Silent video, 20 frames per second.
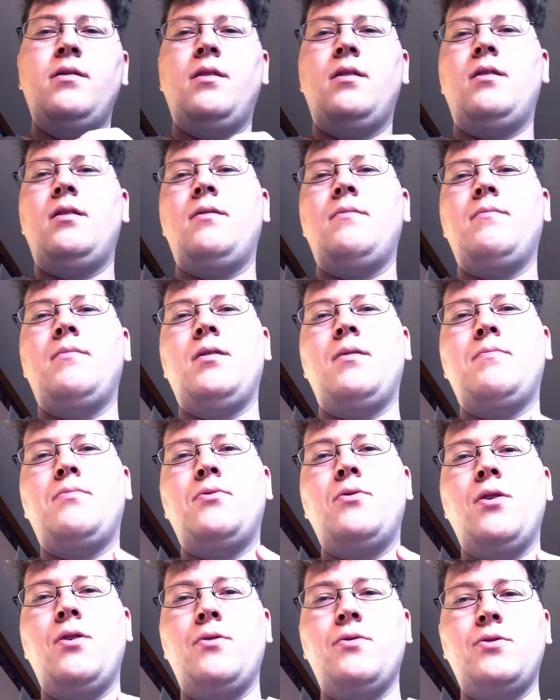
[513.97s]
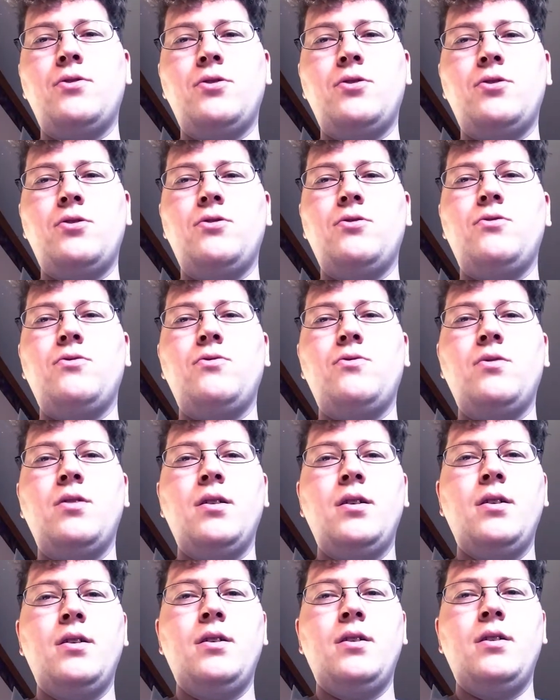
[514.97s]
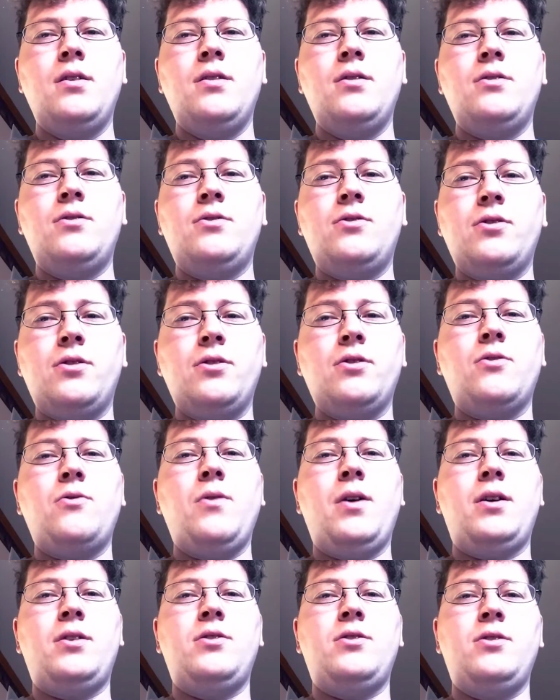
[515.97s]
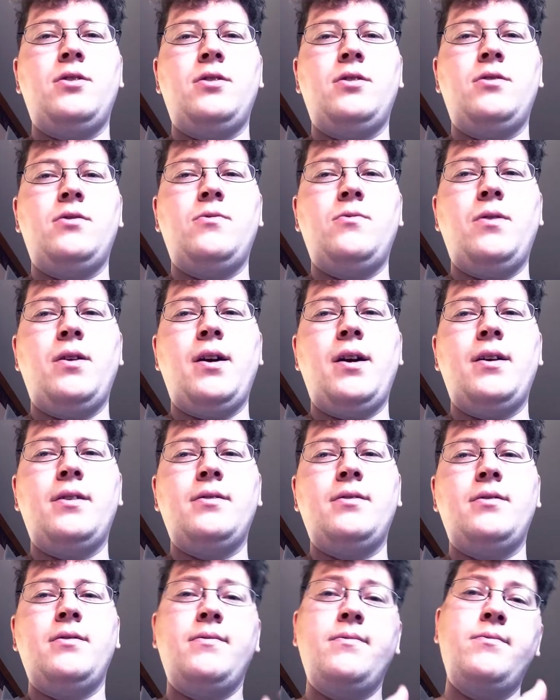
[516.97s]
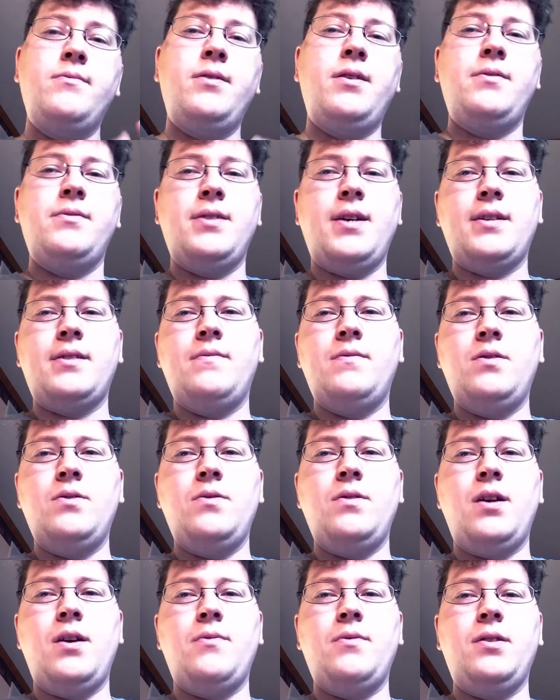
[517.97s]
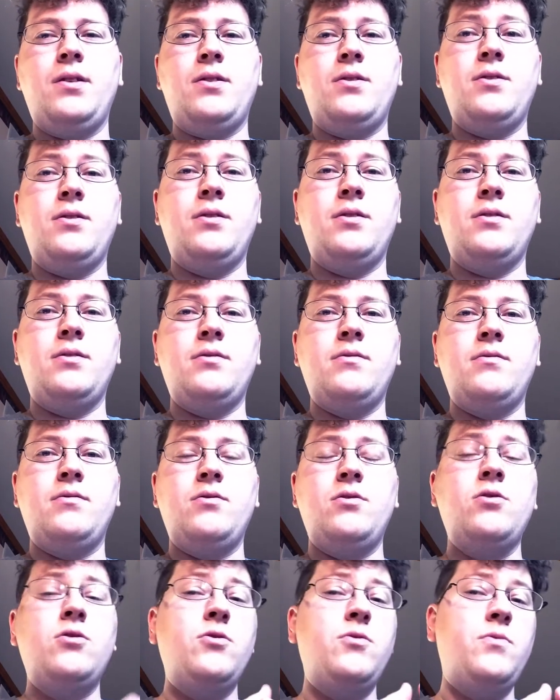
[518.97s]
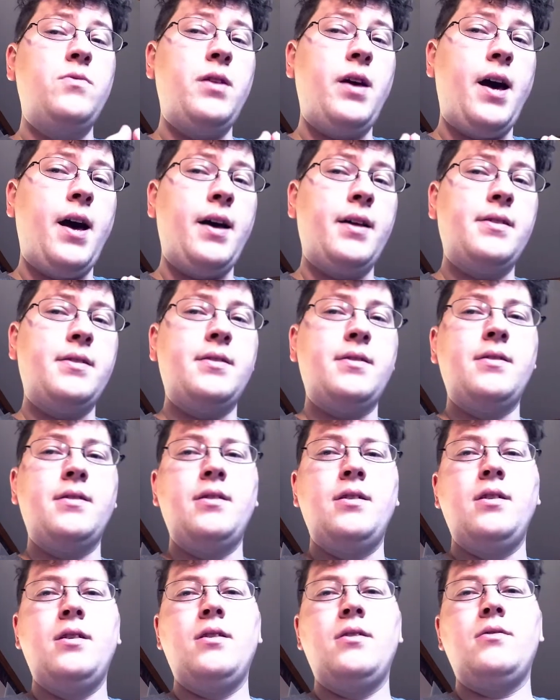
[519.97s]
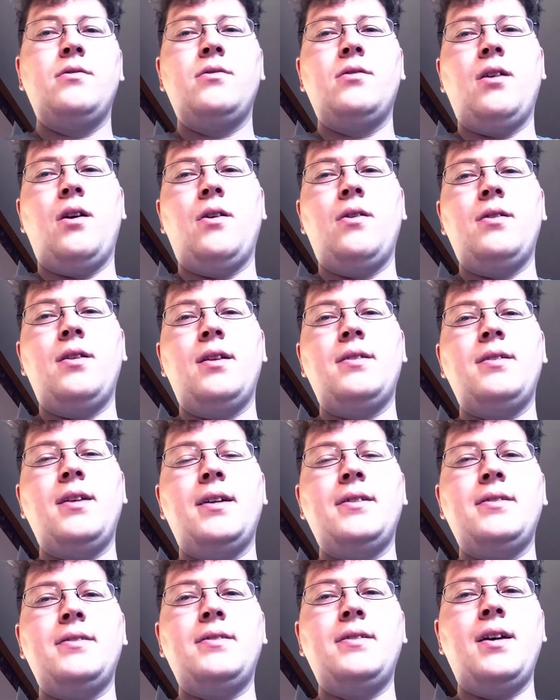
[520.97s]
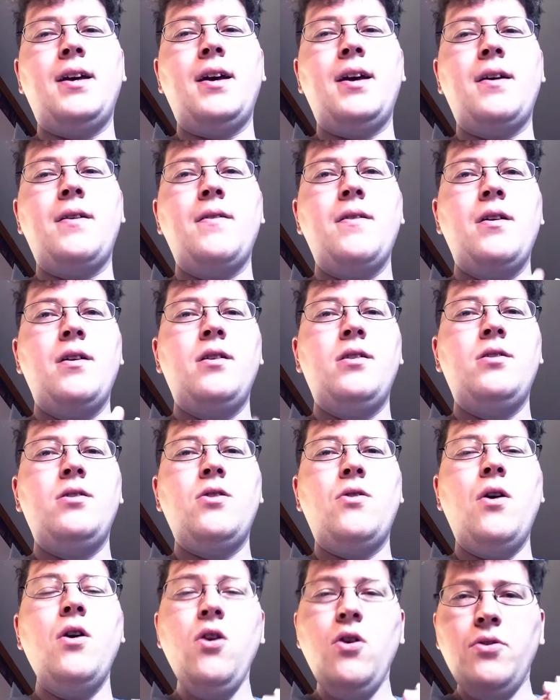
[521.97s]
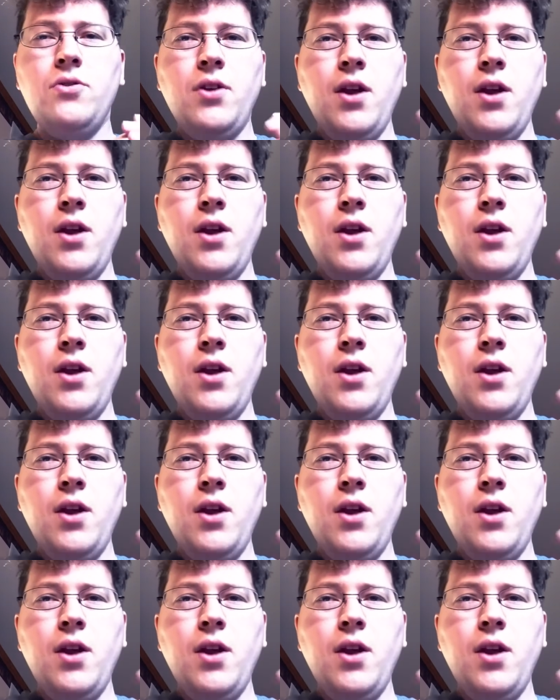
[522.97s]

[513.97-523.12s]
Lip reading: approach to certain questions, whereas when I was active duty, I really couldn't do that. So that's not to say, you know, oh, the